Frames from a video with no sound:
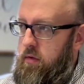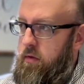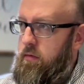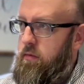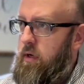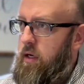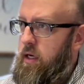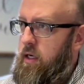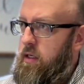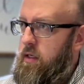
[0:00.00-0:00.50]

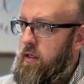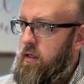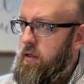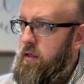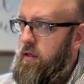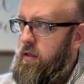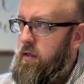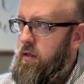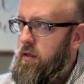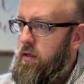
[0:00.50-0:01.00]
right?
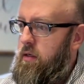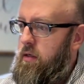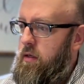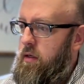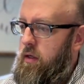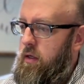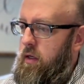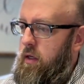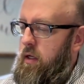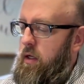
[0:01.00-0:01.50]

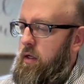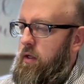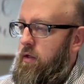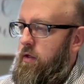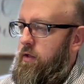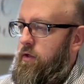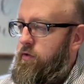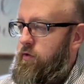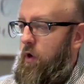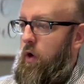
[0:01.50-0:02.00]

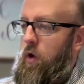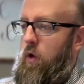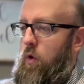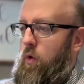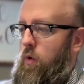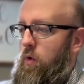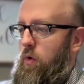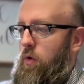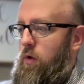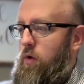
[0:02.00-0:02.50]

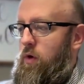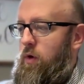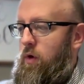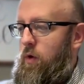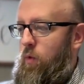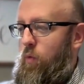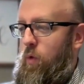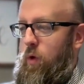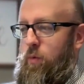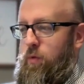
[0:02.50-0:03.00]
So,
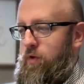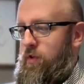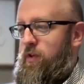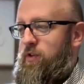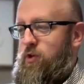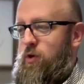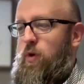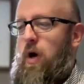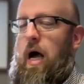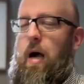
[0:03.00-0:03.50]
what were the
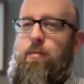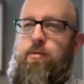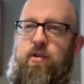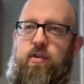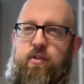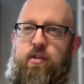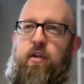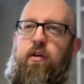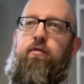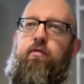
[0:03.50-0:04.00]
two
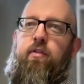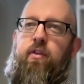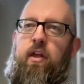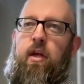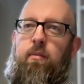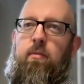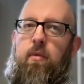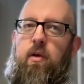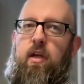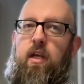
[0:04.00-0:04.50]
options here for them?